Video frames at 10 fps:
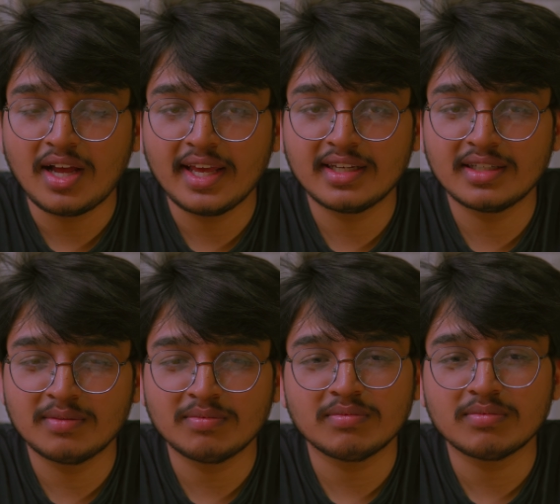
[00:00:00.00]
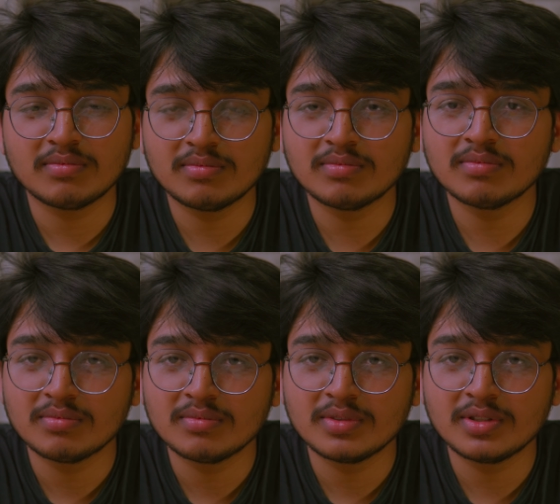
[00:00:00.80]
I can
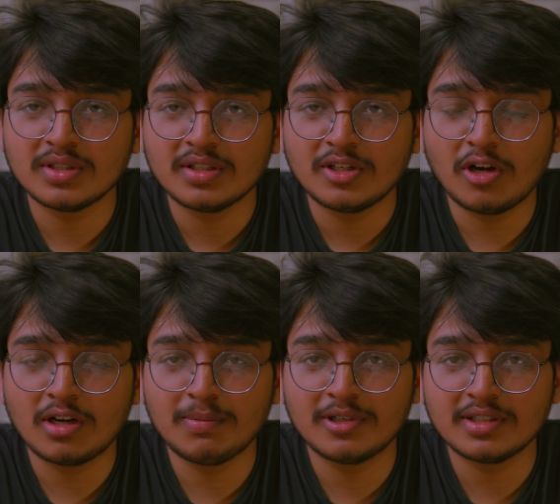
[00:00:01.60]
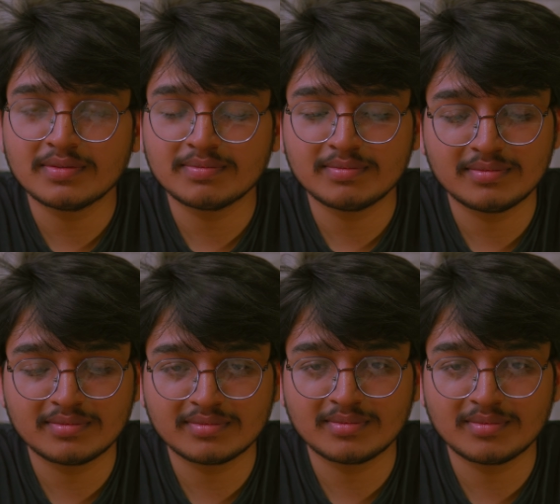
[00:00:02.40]
talk about.
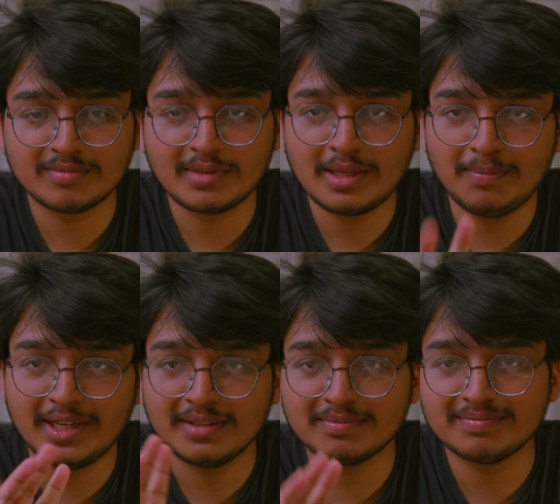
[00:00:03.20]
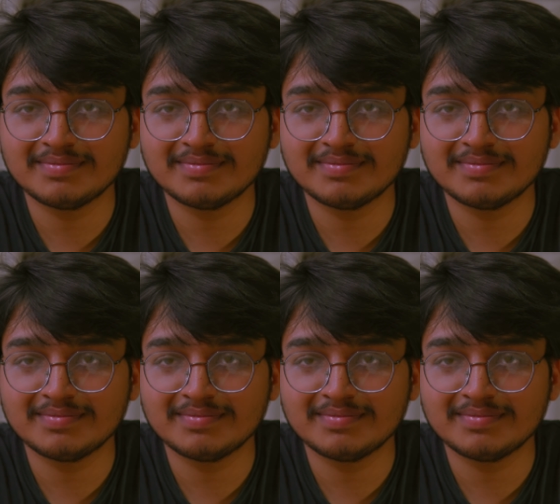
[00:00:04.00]
Bye.